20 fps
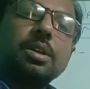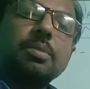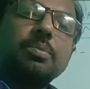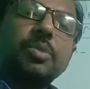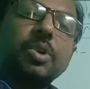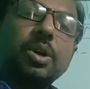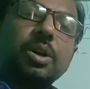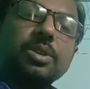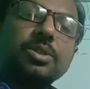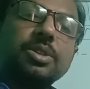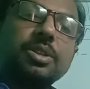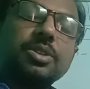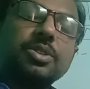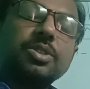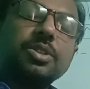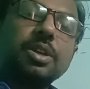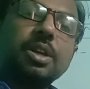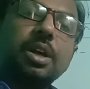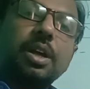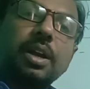
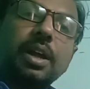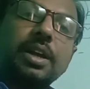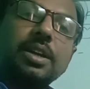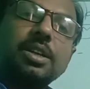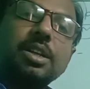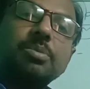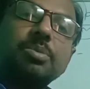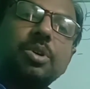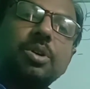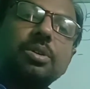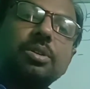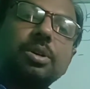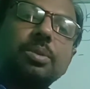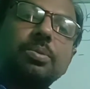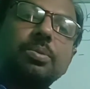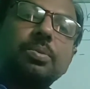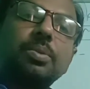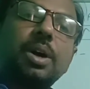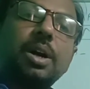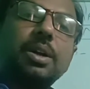process right amount
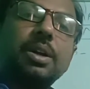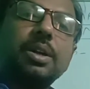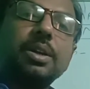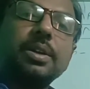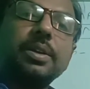of water